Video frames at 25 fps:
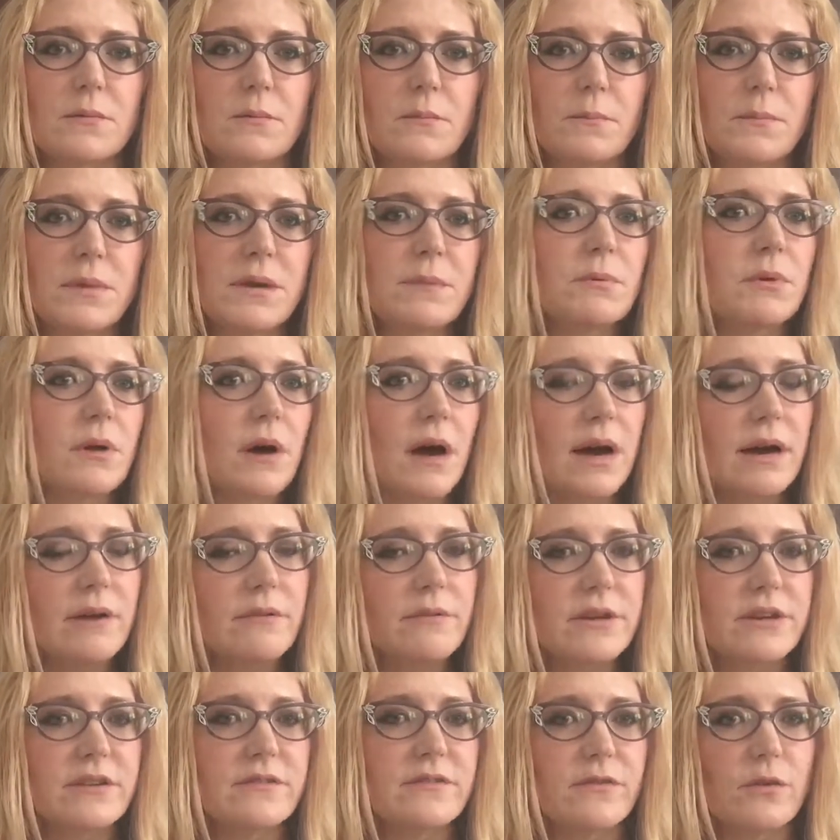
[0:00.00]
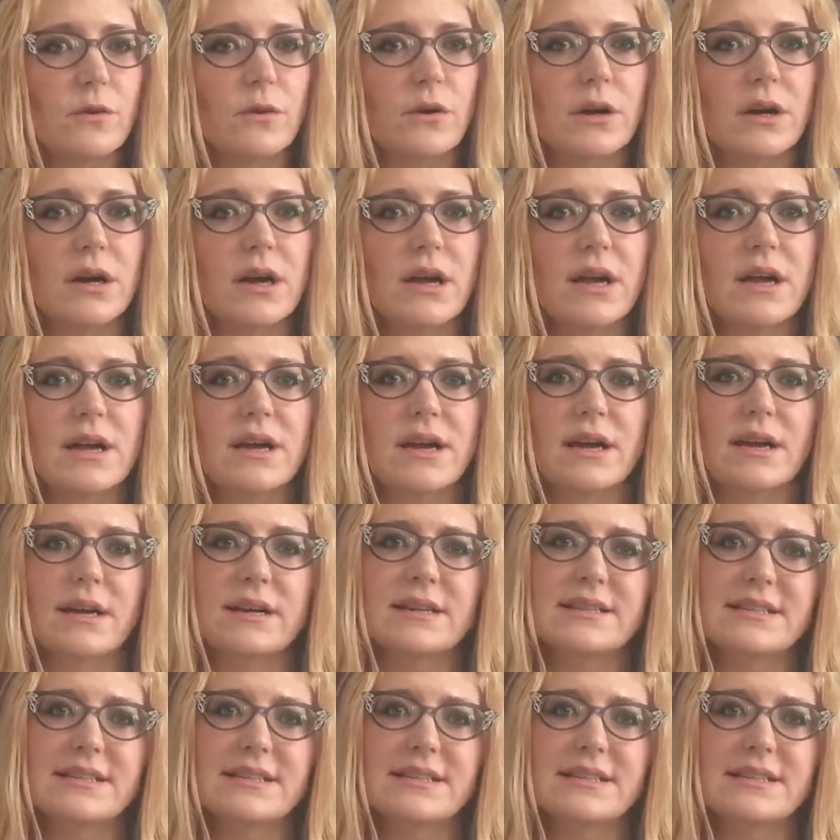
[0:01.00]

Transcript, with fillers: people I read for uh,